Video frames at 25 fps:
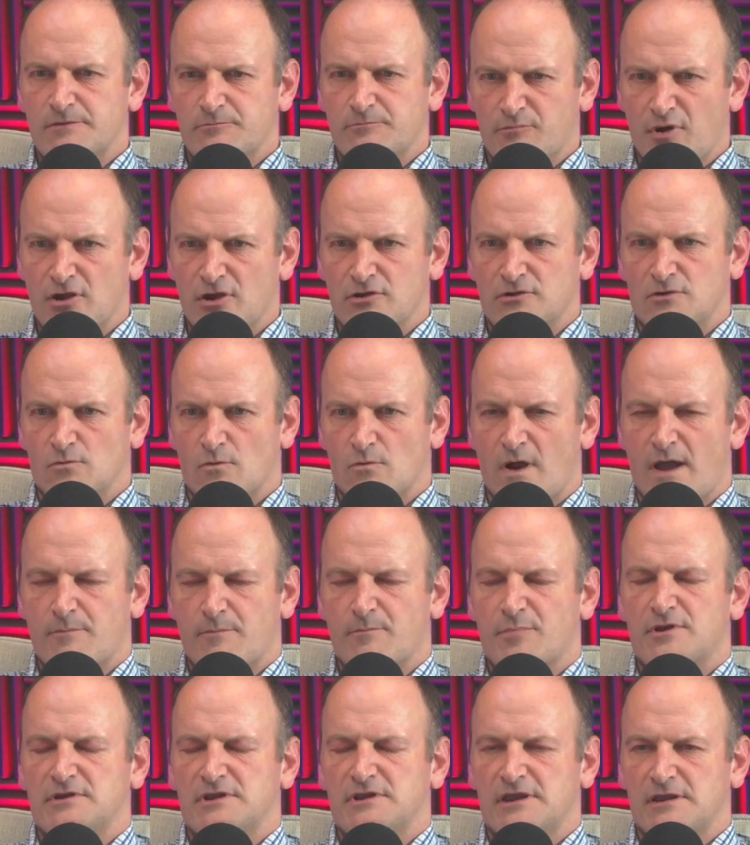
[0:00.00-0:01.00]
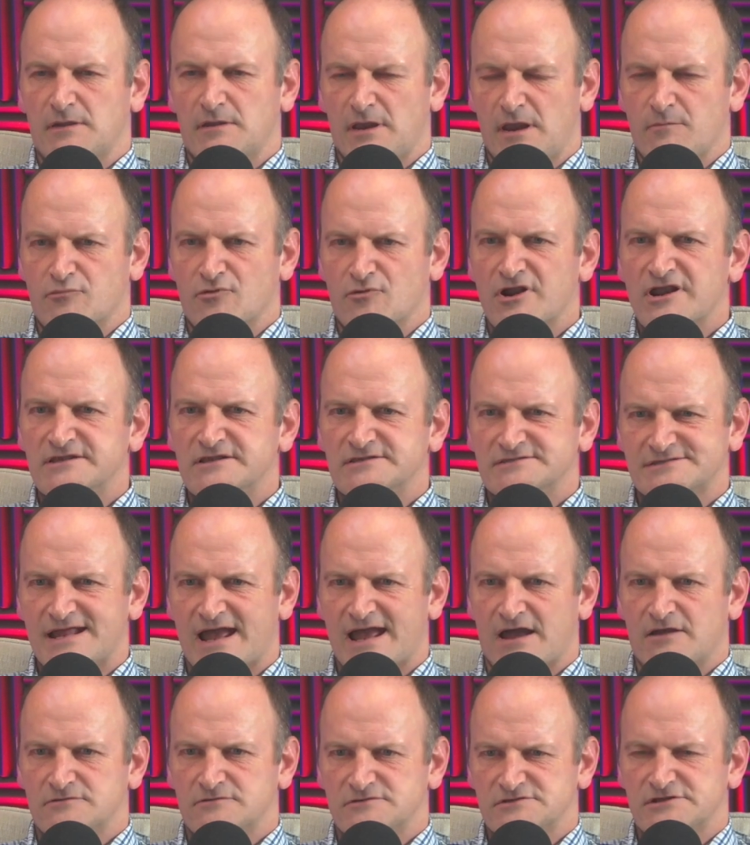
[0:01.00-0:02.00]
a very potent weapon. It brings
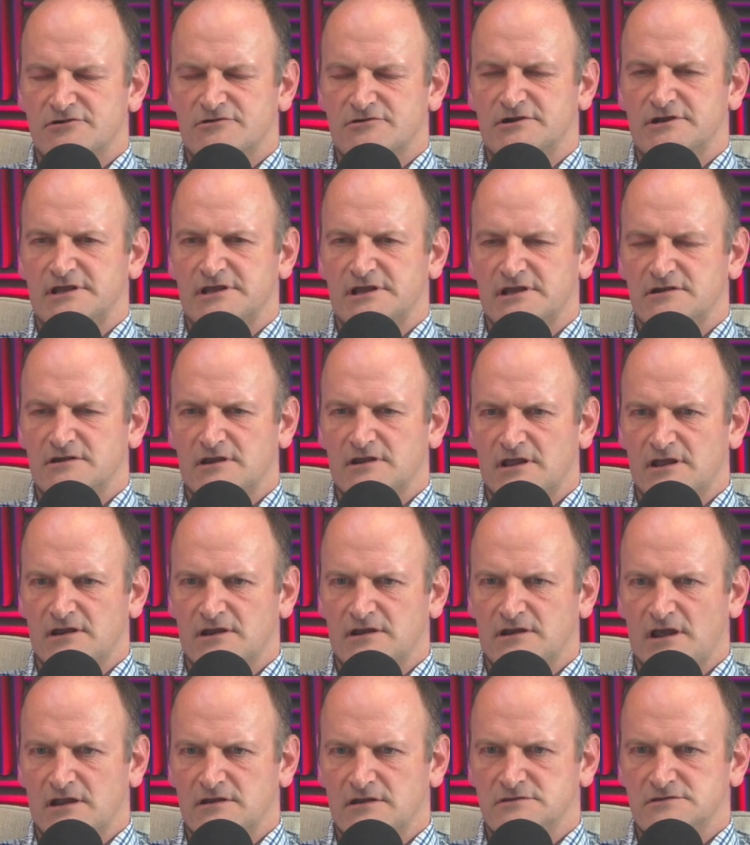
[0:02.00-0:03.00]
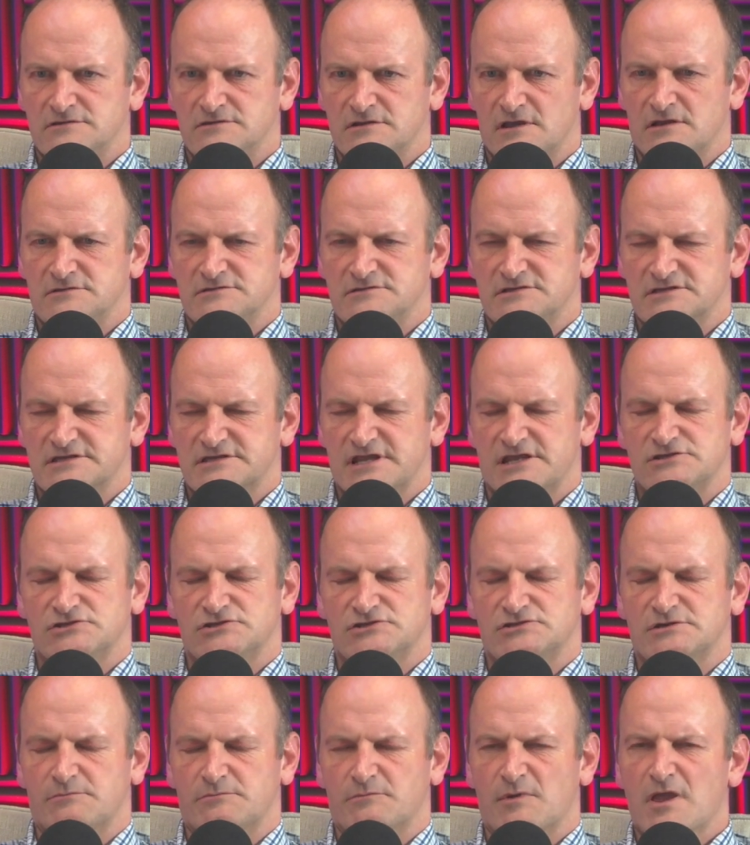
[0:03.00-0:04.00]
down tyranny and
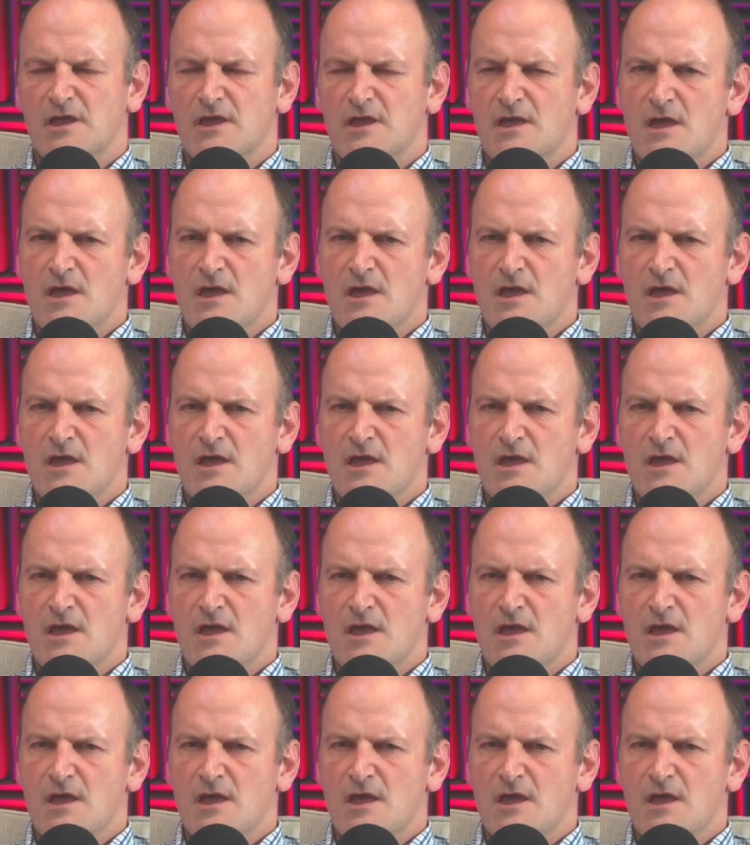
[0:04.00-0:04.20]
dictatorship.